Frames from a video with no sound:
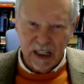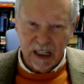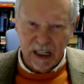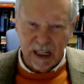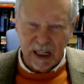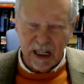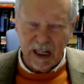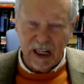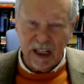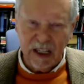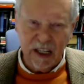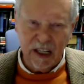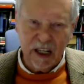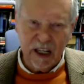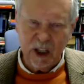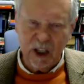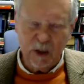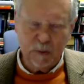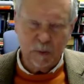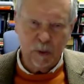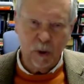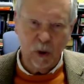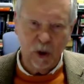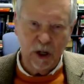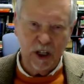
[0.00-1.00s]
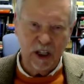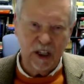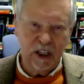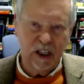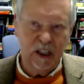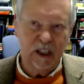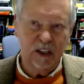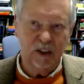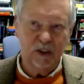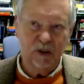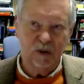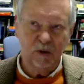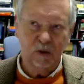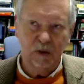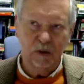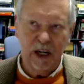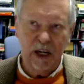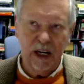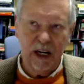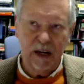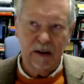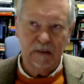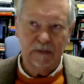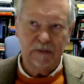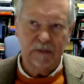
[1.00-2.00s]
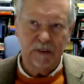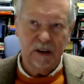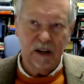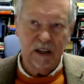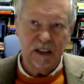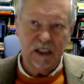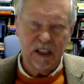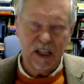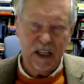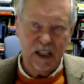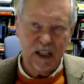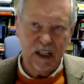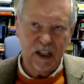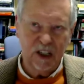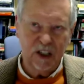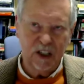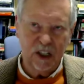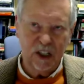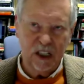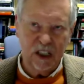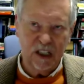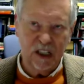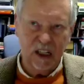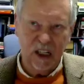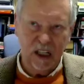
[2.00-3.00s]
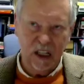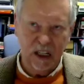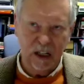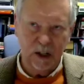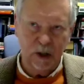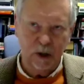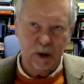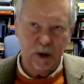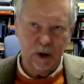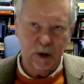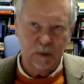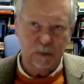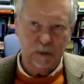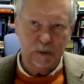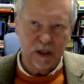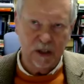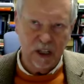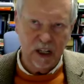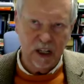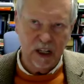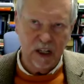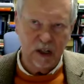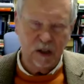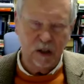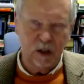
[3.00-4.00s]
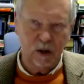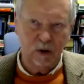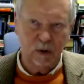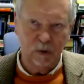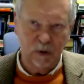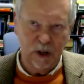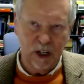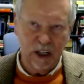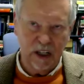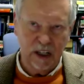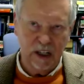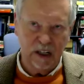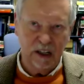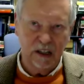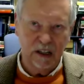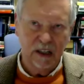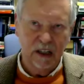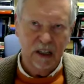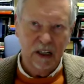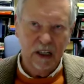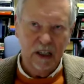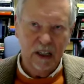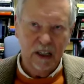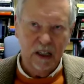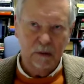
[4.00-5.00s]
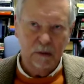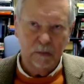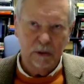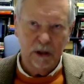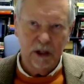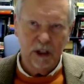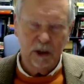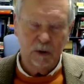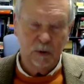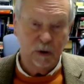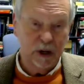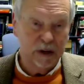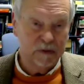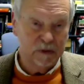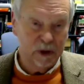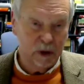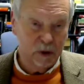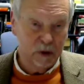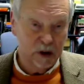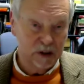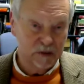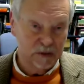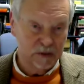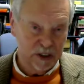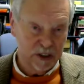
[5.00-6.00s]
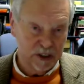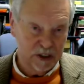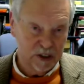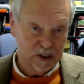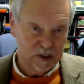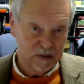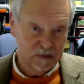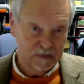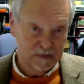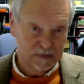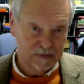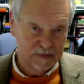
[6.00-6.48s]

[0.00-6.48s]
And I think his point is we have a tendency to enter the political arena because we have a grievance,